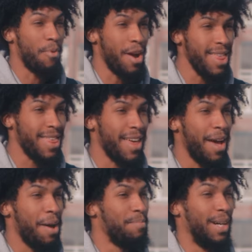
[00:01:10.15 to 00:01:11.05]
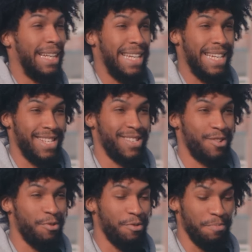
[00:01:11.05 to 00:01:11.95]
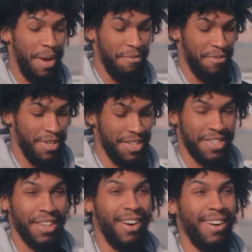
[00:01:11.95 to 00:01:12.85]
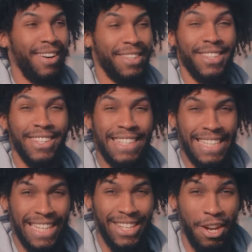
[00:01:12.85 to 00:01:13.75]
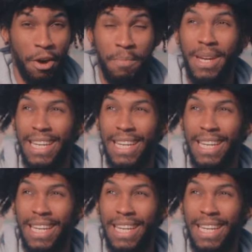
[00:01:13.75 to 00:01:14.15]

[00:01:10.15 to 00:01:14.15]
breath, but it is cold. My fingers are starting to get numb.